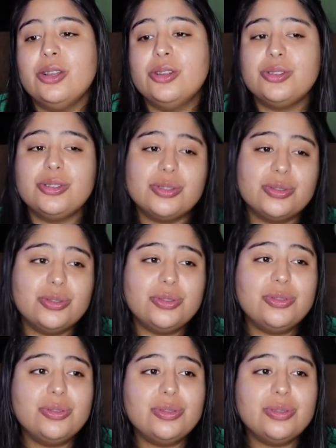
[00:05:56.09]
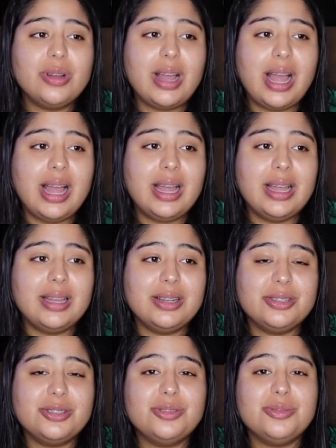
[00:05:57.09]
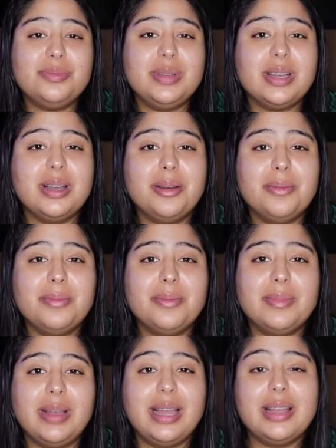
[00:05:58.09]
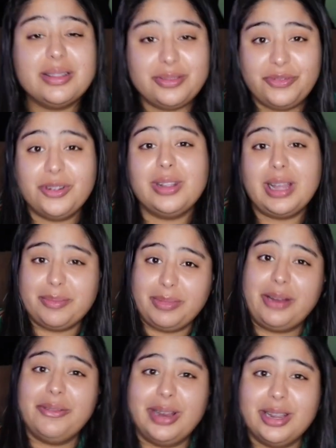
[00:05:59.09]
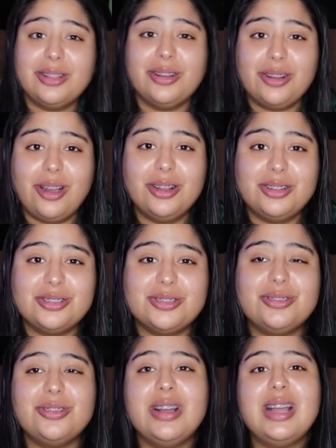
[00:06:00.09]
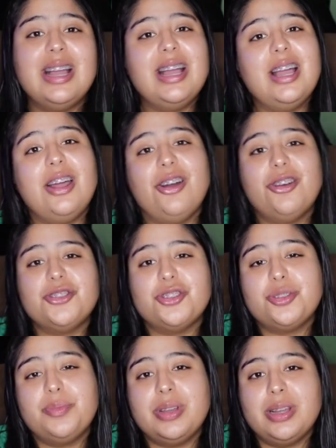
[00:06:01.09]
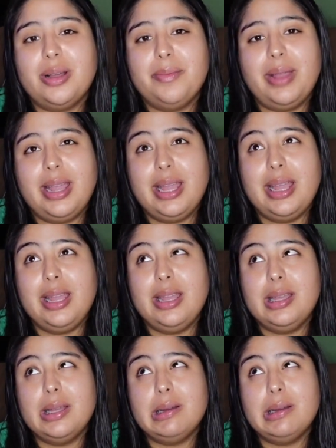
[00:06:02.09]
school and to become, for like my regular college school, and also to become a